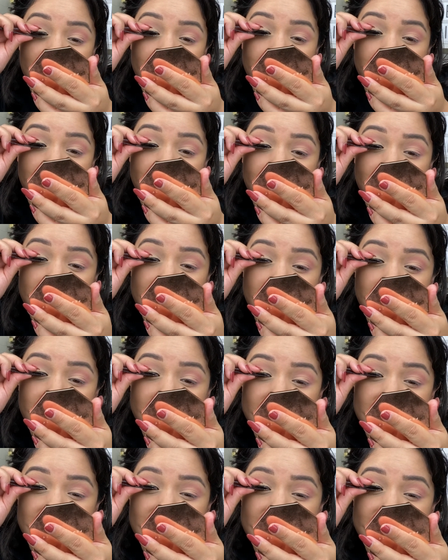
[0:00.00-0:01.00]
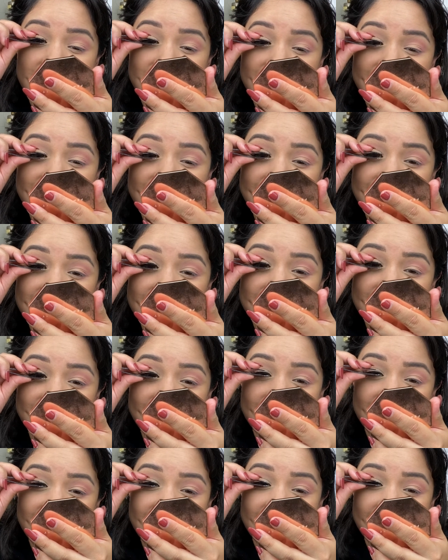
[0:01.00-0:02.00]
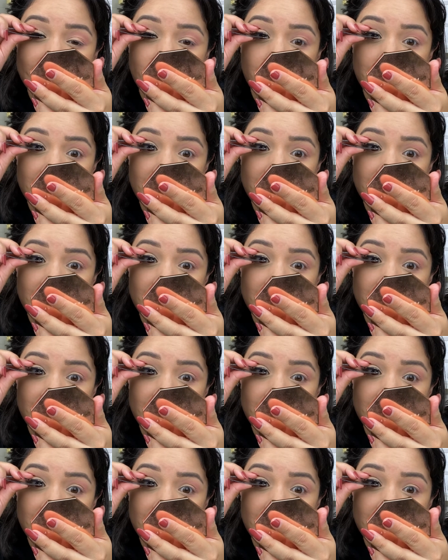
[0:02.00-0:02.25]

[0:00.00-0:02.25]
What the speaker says: afraid to use it because I was like, does it work?